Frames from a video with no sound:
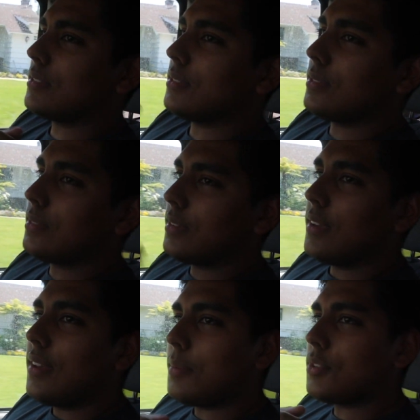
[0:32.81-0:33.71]
so
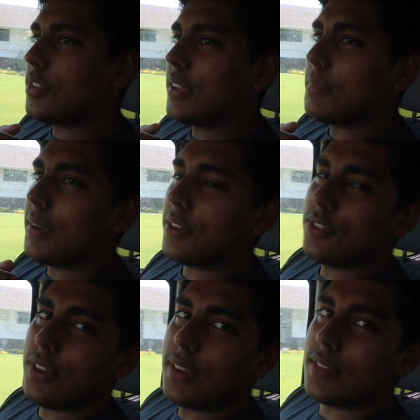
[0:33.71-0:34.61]
I'm just trying to get back on
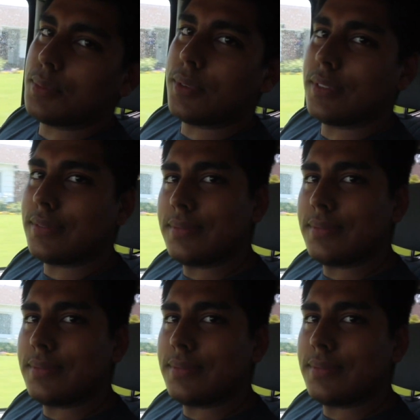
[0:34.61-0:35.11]
track at this point.